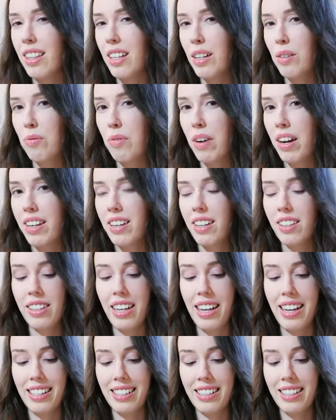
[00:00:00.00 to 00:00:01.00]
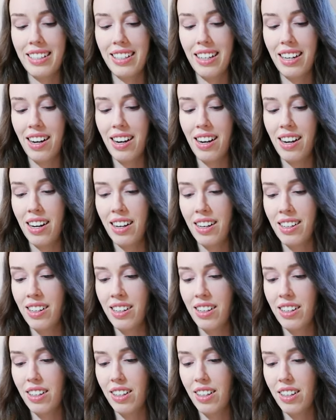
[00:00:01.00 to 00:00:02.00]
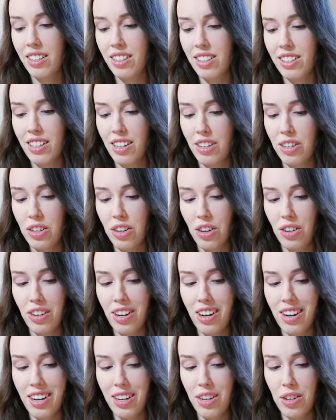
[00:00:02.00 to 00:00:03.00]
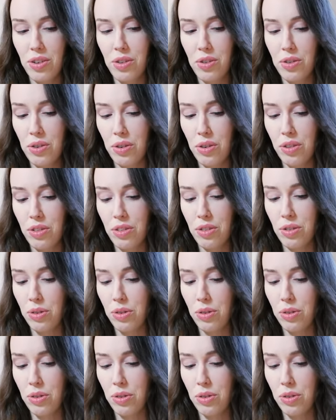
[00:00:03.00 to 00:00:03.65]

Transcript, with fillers: regular SCR Son Gohan Youth to